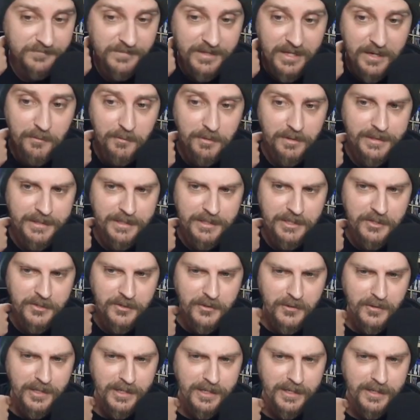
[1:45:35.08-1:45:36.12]
They were like
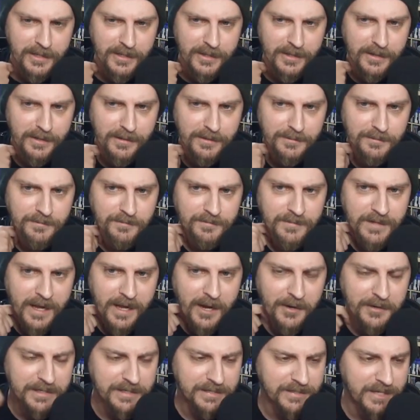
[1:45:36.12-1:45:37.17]
your how
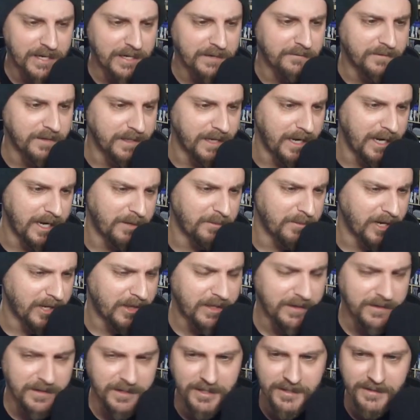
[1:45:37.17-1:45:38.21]
you save the game, and I
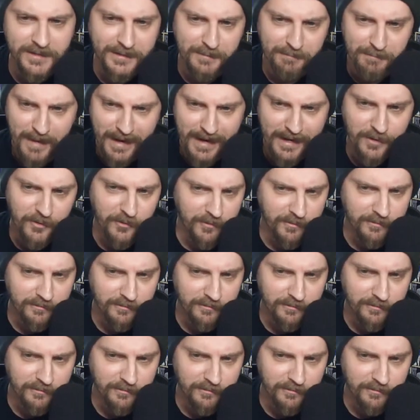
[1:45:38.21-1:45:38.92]
think they did like mail.